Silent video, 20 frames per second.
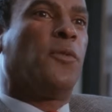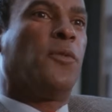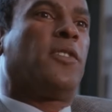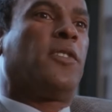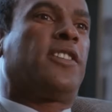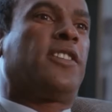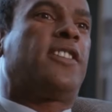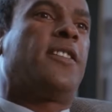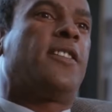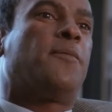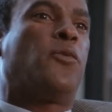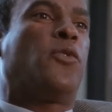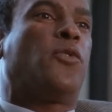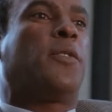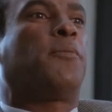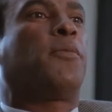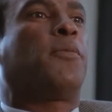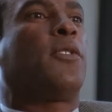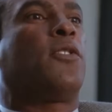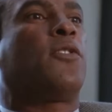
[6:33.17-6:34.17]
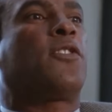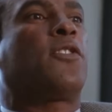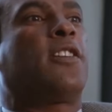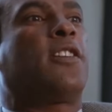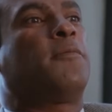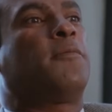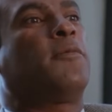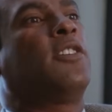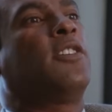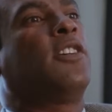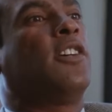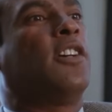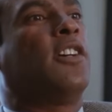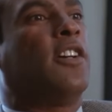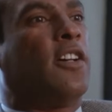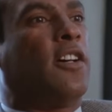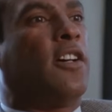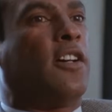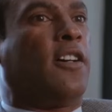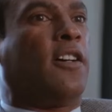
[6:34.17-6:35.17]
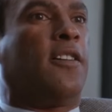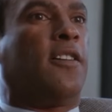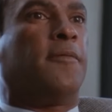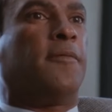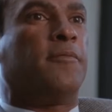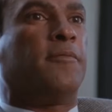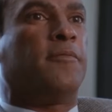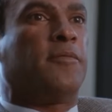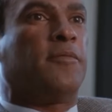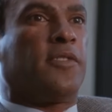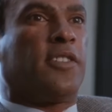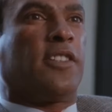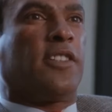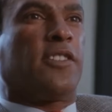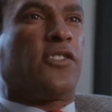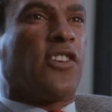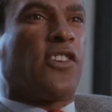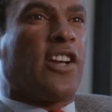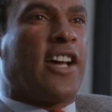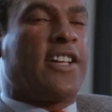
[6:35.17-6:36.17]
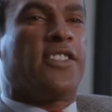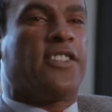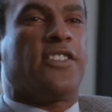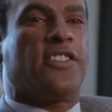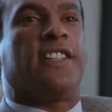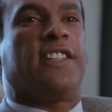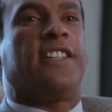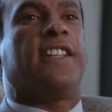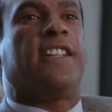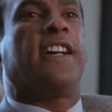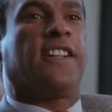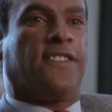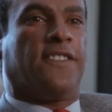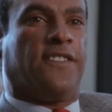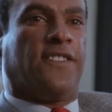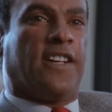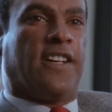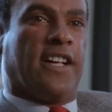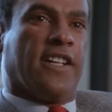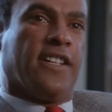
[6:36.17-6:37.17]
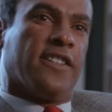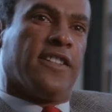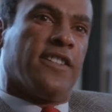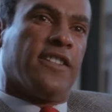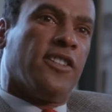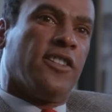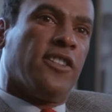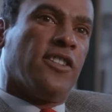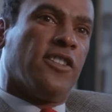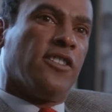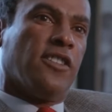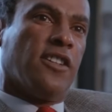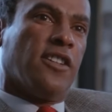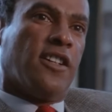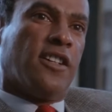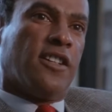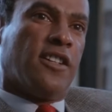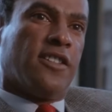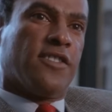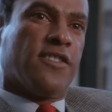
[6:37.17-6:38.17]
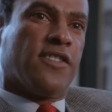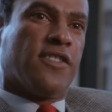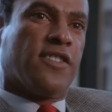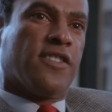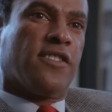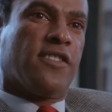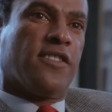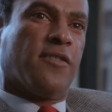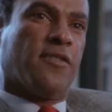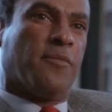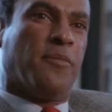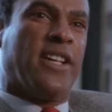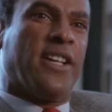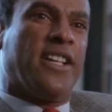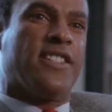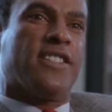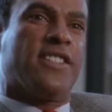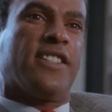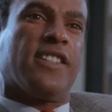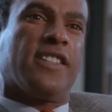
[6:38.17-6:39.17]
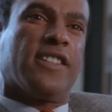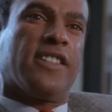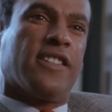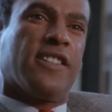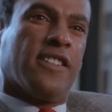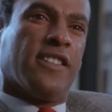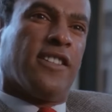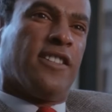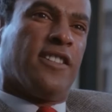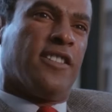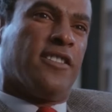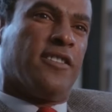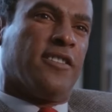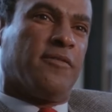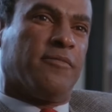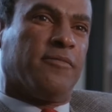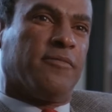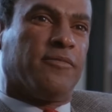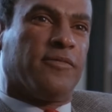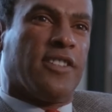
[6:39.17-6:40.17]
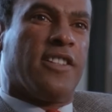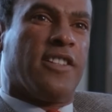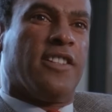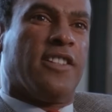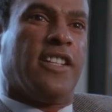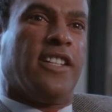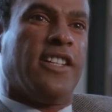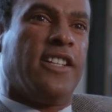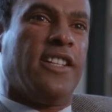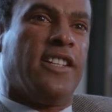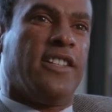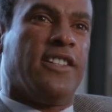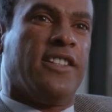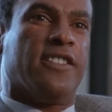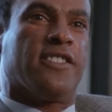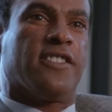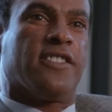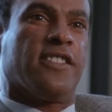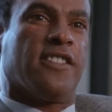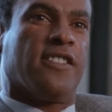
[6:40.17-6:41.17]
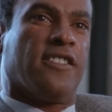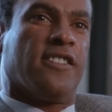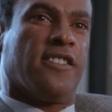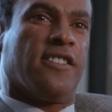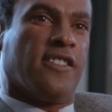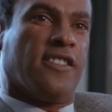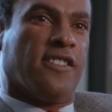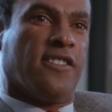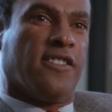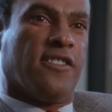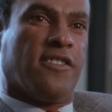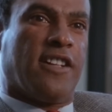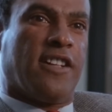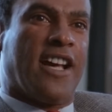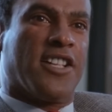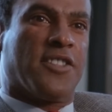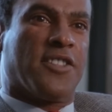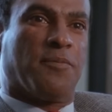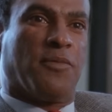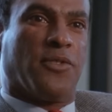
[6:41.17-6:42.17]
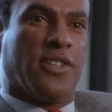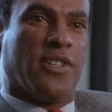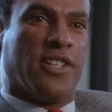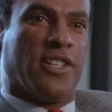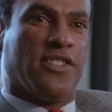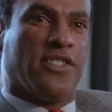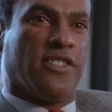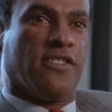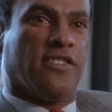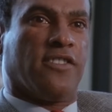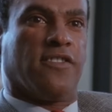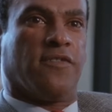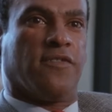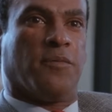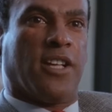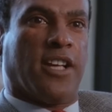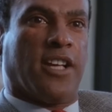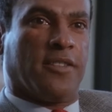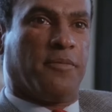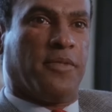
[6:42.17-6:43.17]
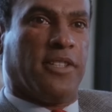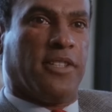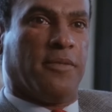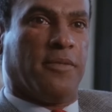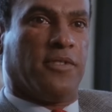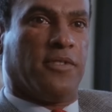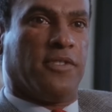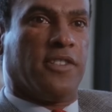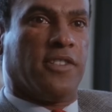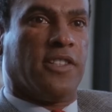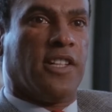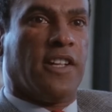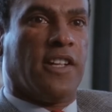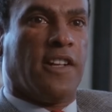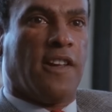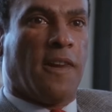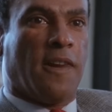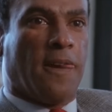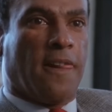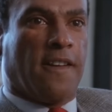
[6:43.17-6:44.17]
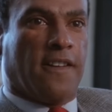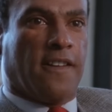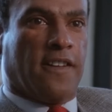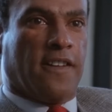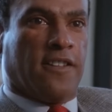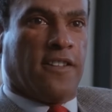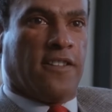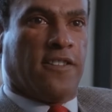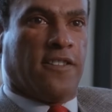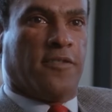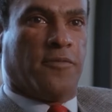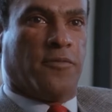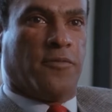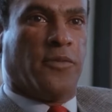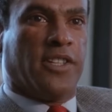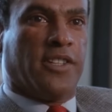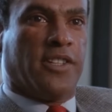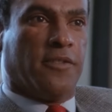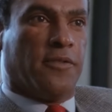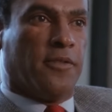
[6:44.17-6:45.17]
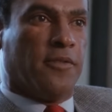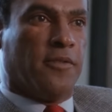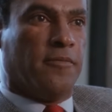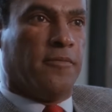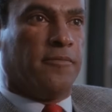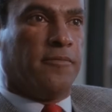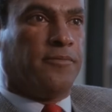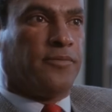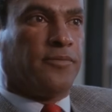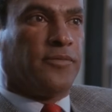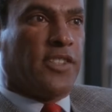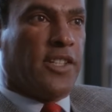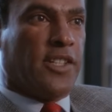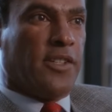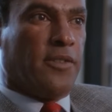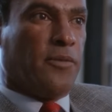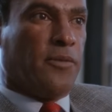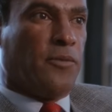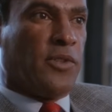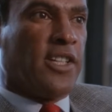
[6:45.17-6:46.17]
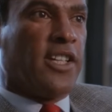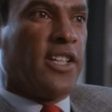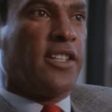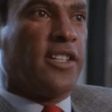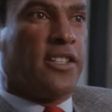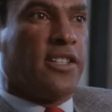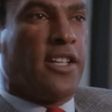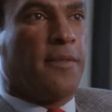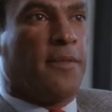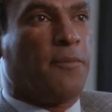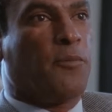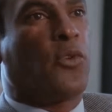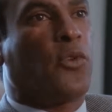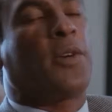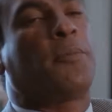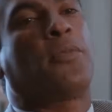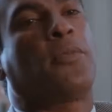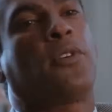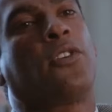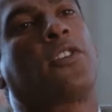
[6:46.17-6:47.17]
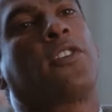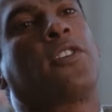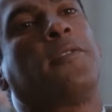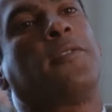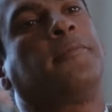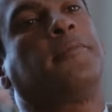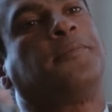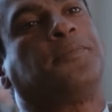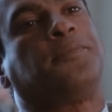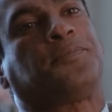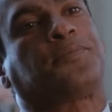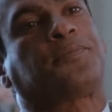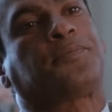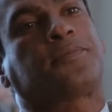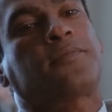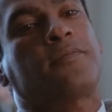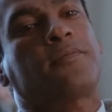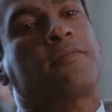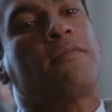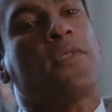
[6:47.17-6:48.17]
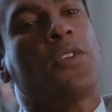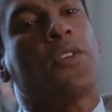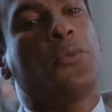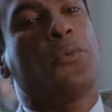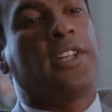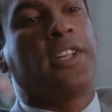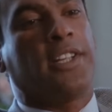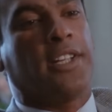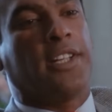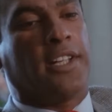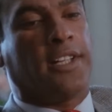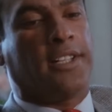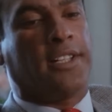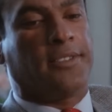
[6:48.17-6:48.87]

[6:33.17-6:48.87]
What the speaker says: Well, the 10-point program tried to identify the basic needs and aspirations of black people. We within the 10-point program, we